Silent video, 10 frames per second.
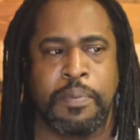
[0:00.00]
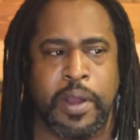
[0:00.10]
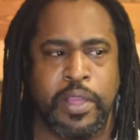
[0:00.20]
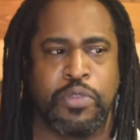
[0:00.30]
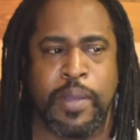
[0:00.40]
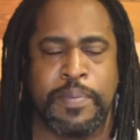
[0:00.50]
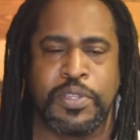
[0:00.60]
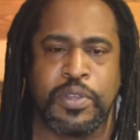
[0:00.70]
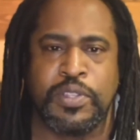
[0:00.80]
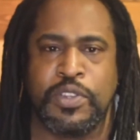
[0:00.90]
Thor episode
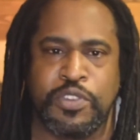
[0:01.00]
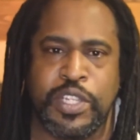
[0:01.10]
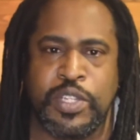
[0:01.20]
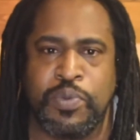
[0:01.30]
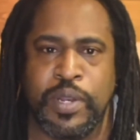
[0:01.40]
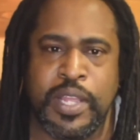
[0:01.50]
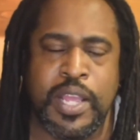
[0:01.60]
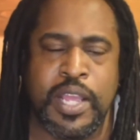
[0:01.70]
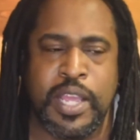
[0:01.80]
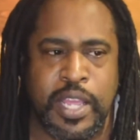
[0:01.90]
essentially is when
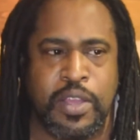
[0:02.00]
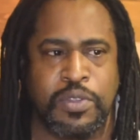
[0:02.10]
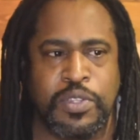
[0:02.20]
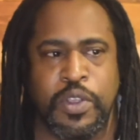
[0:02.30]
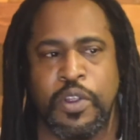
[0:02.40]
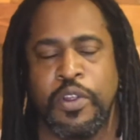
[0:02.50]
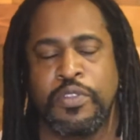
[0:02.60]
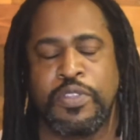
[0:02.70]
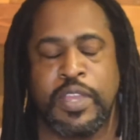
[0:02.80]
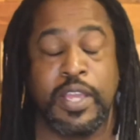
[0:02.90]
he goes to Earth.
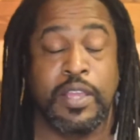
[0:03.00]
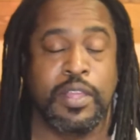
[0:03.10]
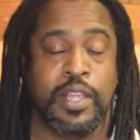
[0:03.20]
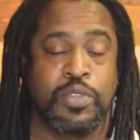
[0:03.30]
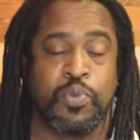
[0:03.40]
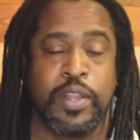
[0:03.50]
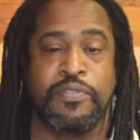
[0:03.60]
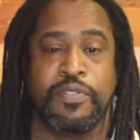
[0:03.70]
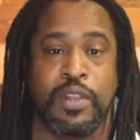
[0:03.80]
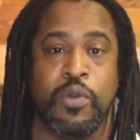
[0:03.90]
It's what if
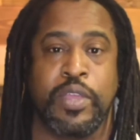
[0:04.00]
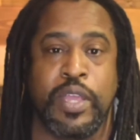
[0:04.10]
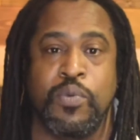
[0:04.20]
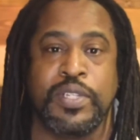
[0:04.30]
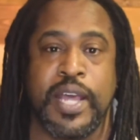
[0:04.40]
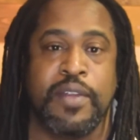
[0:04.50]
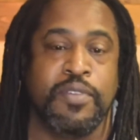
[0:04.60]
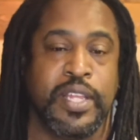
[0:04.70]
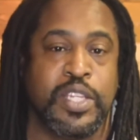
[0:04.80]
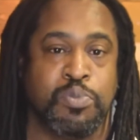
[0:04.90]
Loki was not
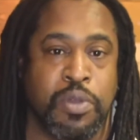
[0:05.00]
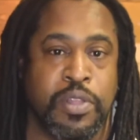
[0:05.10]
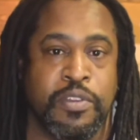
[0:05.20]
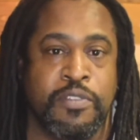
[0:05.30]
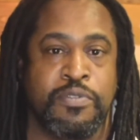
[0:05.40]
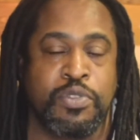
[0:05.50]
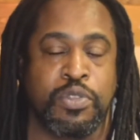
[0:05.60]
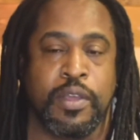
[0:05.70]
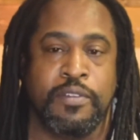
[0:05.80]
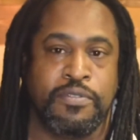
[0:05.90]
really his brother, if
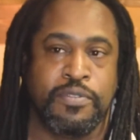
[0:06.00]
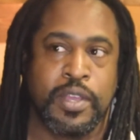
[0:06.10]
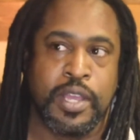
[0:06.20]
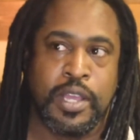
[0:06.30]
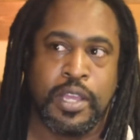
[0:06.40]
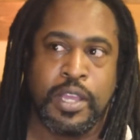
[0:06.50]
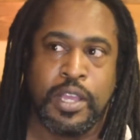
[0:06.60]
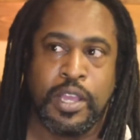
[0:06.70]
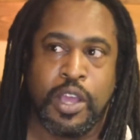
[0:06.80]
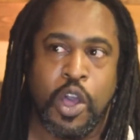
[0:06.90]

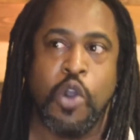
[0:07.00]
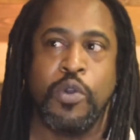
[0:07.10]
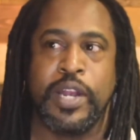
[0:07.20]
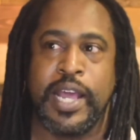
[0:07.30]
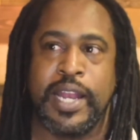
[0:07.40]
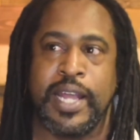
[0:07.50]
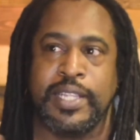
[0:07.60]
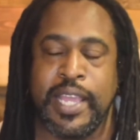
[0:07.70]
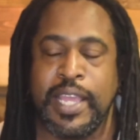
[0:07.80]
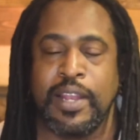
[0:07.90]
Odin had not
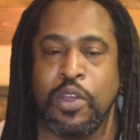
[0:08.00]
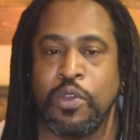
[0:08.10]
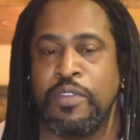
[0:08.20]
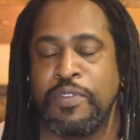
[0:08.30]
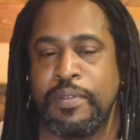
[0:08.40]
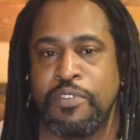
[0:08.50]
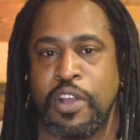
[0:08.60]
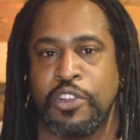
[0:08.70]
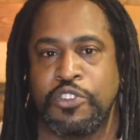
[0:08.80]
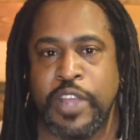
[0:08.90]
taken Loki from the
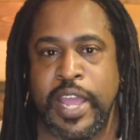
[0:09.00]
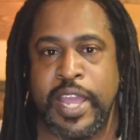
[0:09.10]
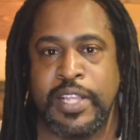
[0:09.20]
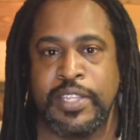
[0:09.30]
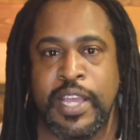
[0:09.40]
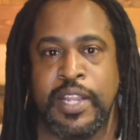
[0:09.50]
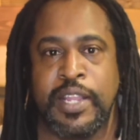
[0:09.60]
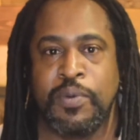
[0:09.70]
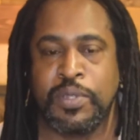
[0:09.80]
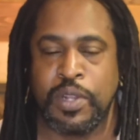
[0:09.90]
Frost Giant and there
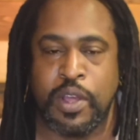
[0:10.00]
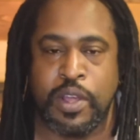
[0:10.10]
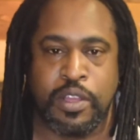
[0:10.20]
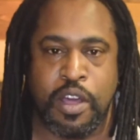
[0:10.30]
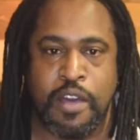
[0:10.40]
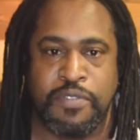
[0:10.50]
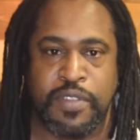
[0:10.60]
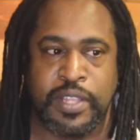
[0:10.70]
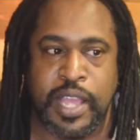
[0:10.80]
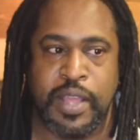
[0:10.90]
wasn't all the conflict,
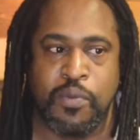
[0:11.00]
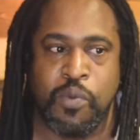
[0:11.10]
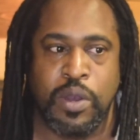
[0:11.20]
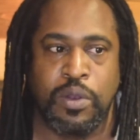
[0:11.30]
and what